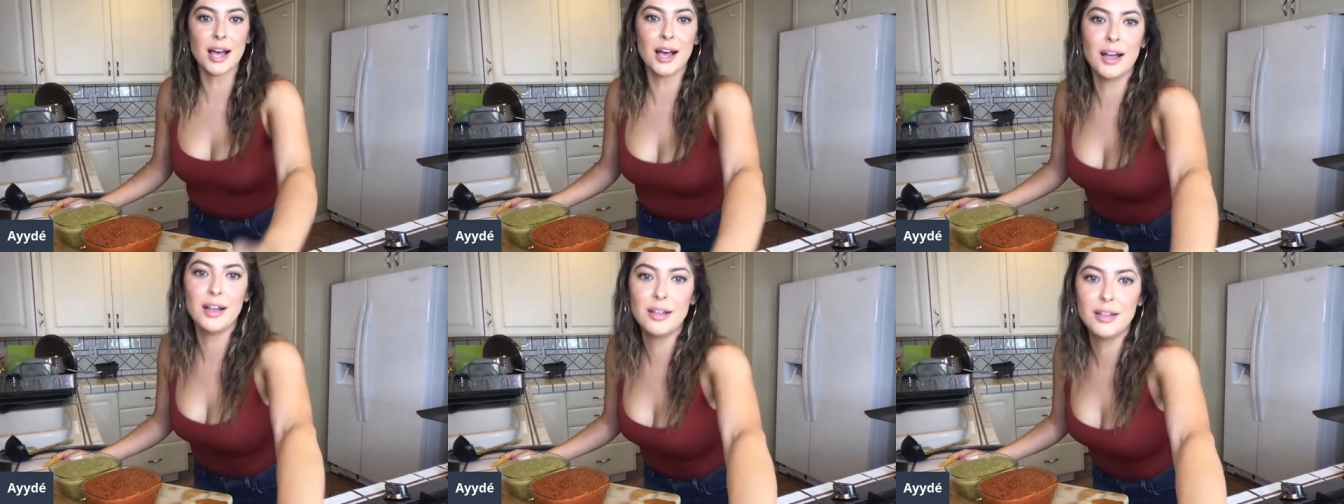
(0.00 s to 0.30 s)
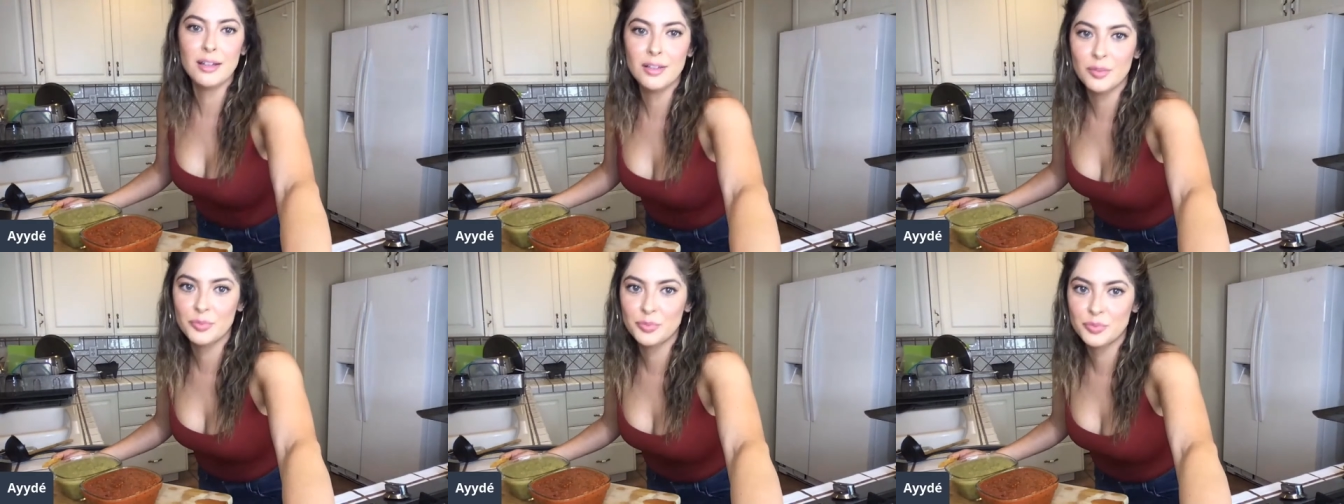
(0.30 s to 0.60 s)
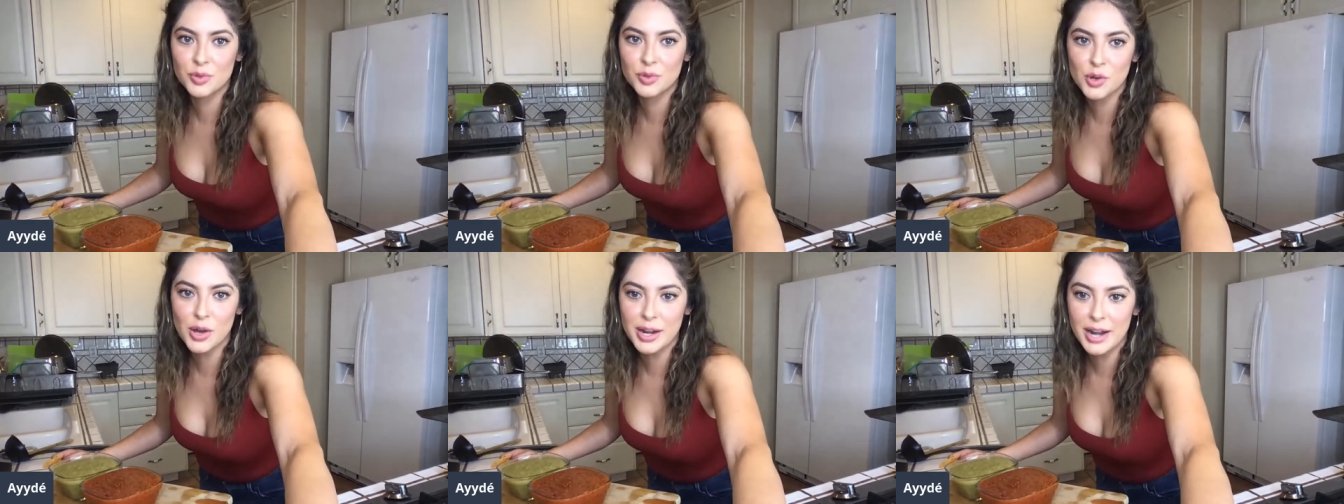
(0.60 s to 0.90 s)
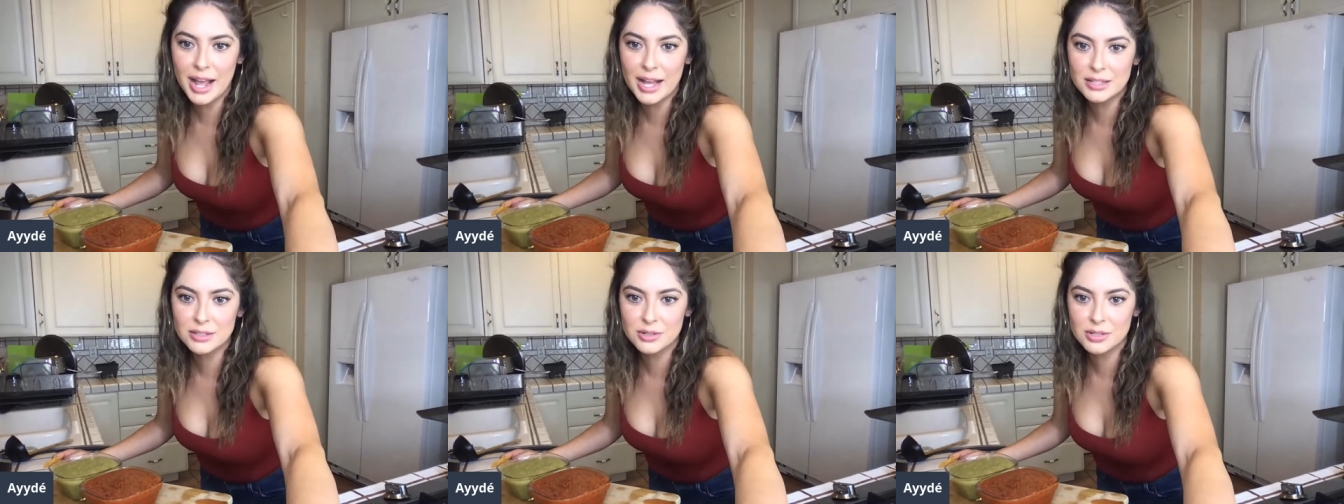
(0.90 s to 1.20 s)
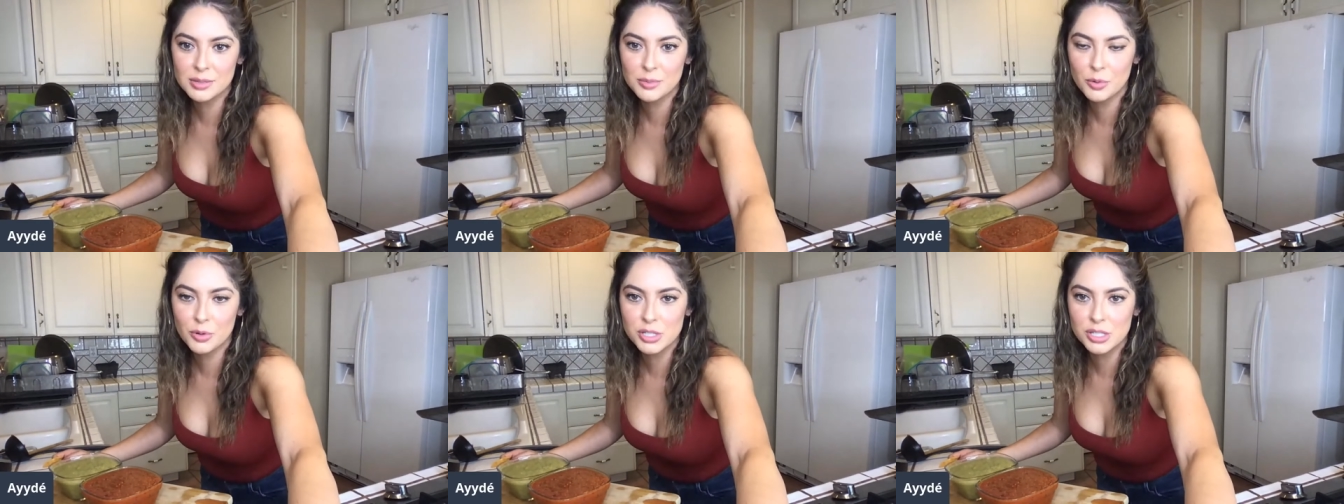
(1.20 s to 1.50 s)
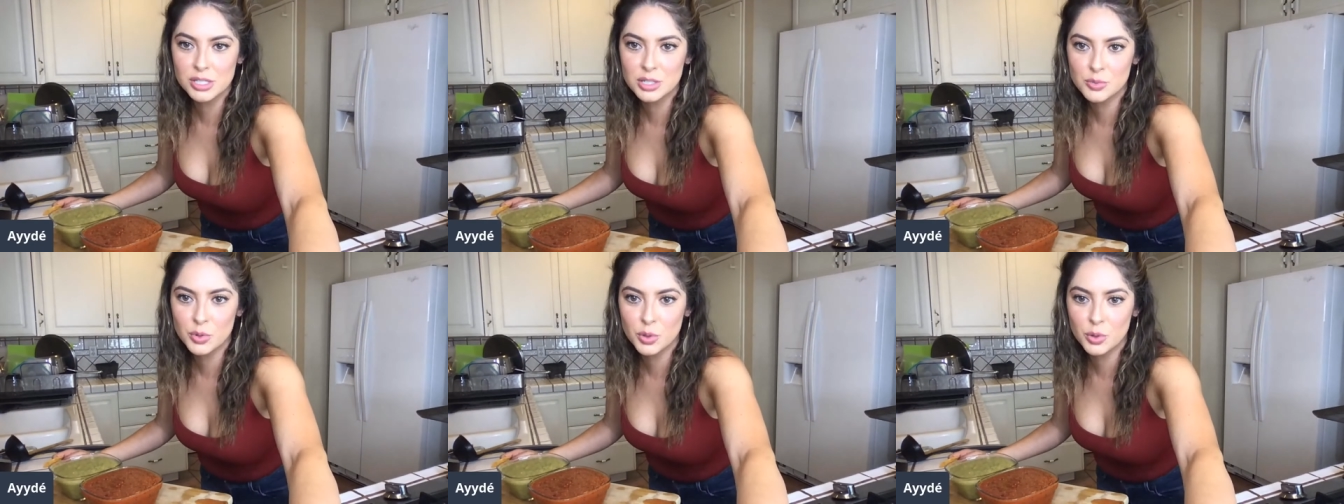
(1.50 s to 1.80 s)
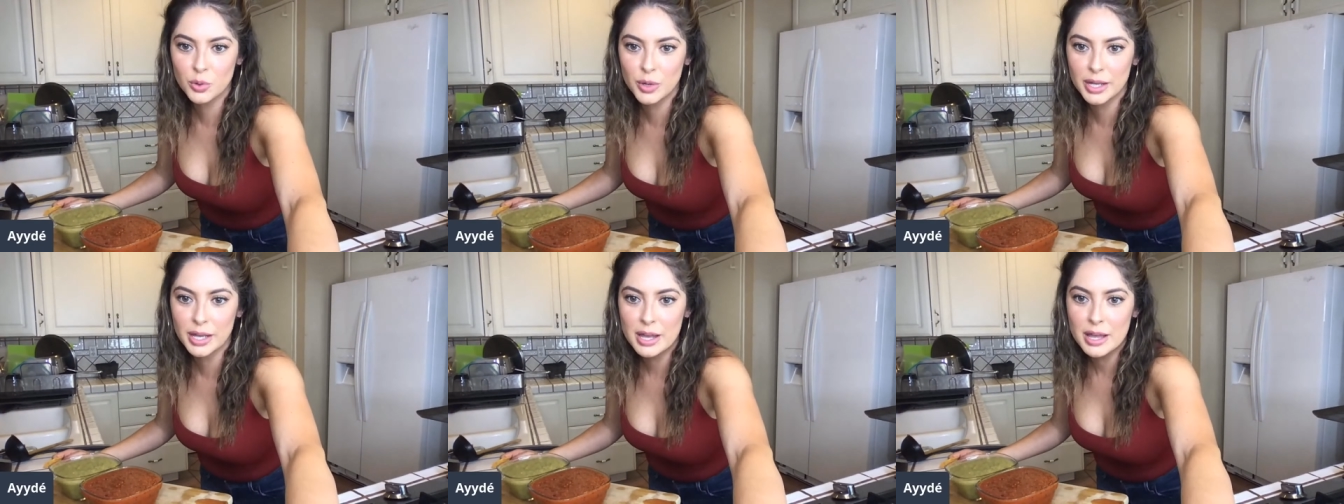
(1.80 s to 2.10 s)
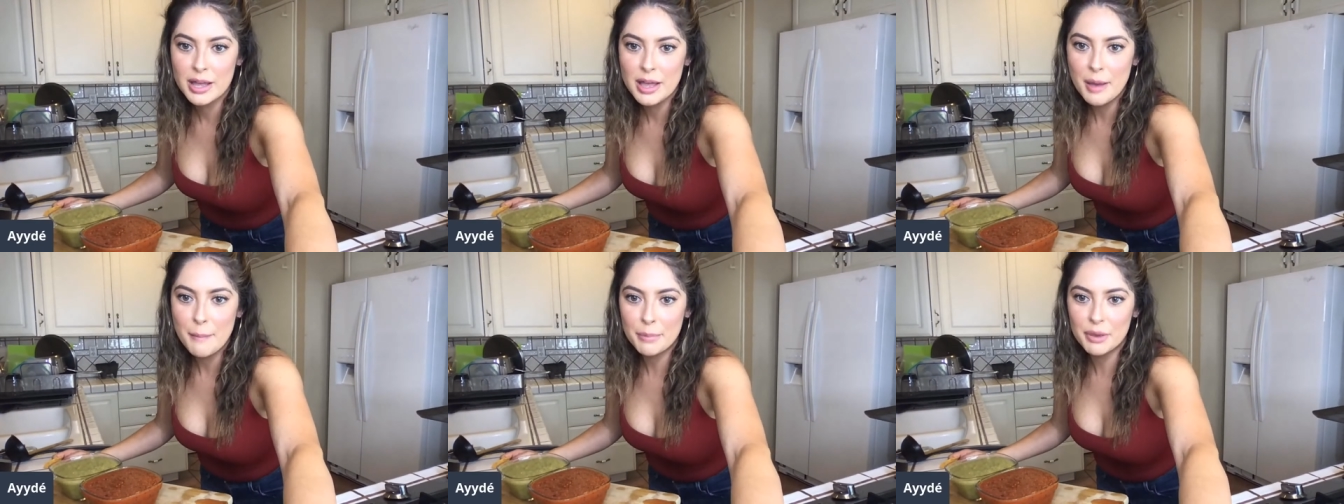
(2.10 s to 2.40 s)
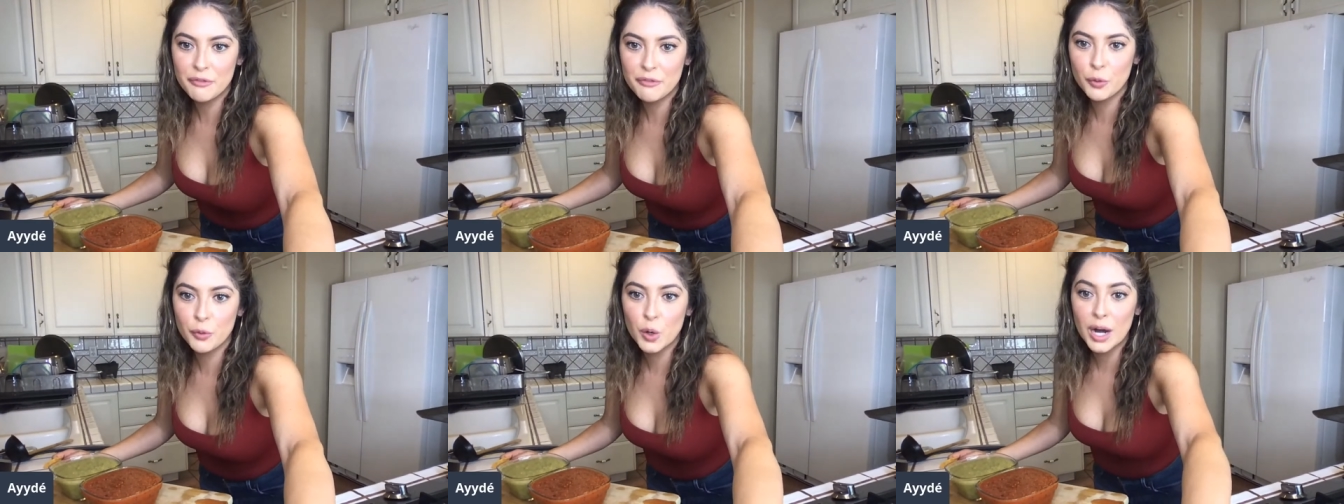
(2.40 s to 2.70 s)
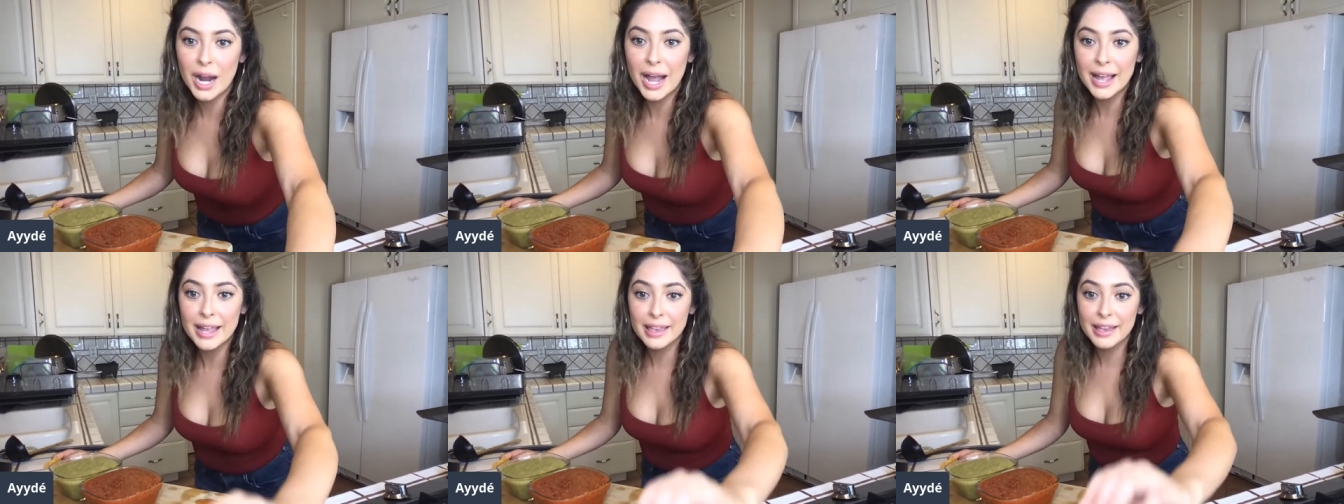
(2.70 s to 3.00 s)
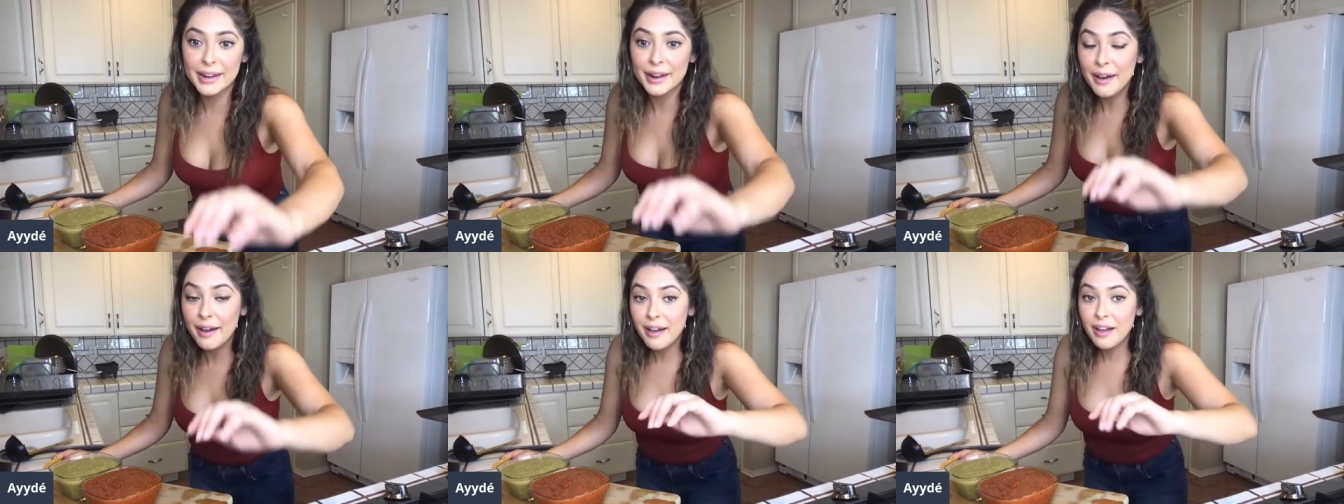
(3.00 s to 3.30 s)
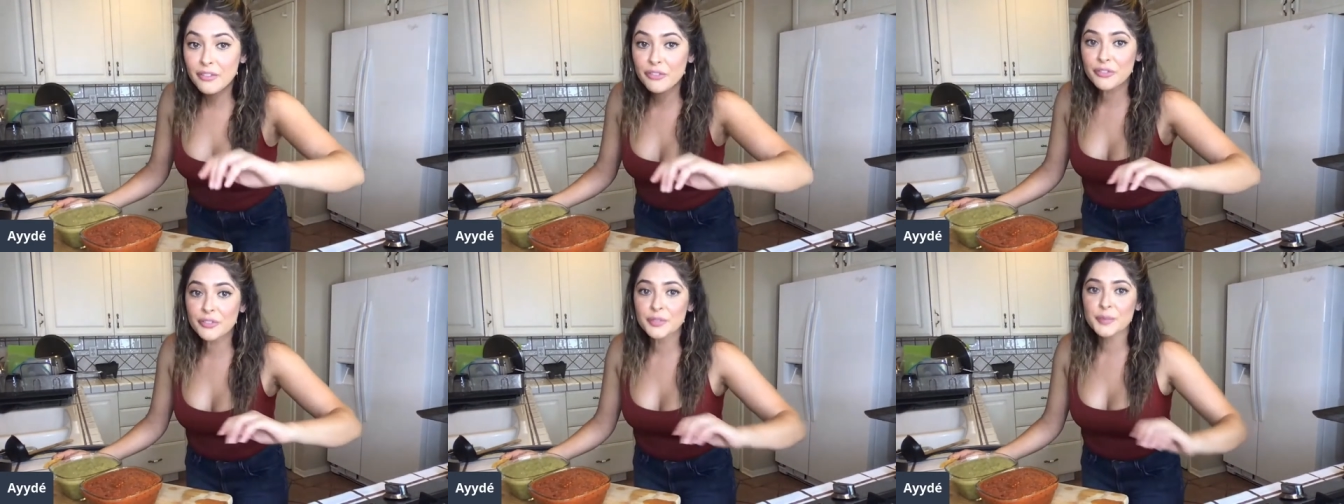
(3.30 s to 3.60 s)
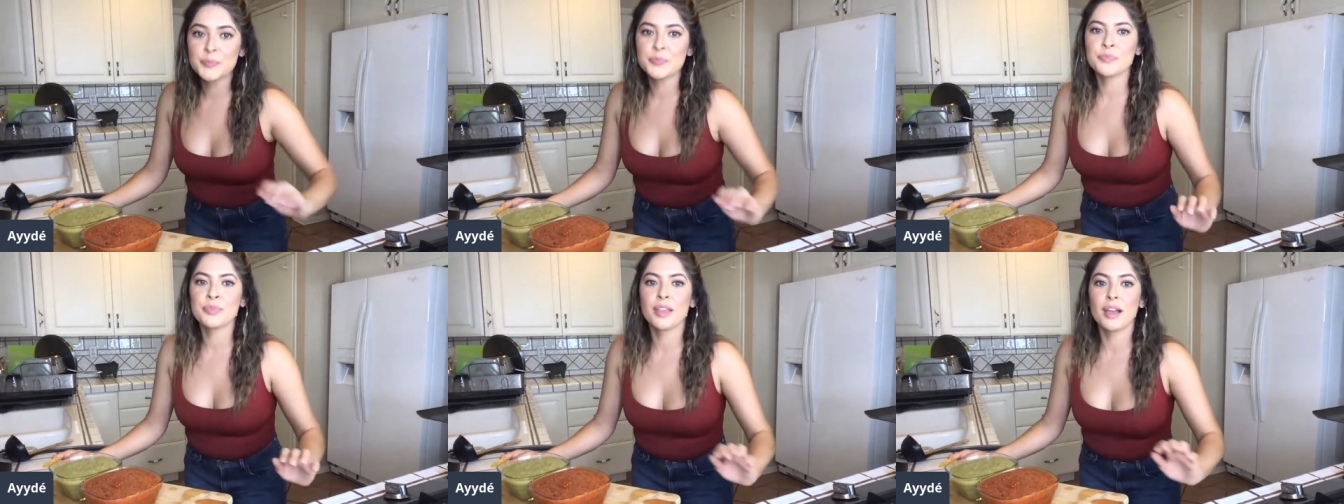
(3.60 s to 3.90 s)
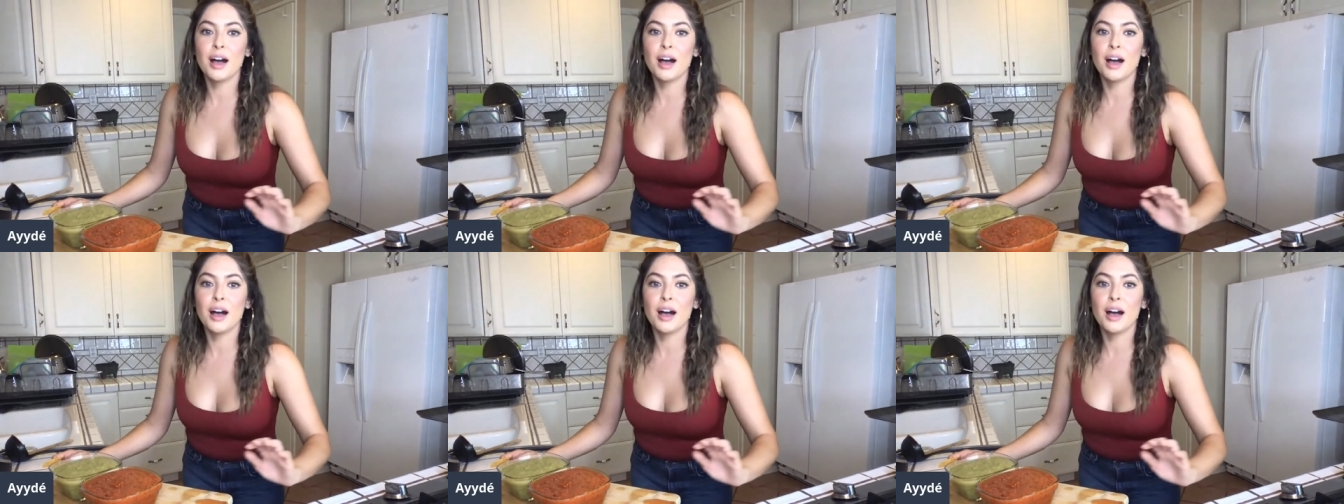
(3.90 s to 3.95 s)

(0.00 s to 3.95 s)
I'll try to answer some questions real quick before I get off.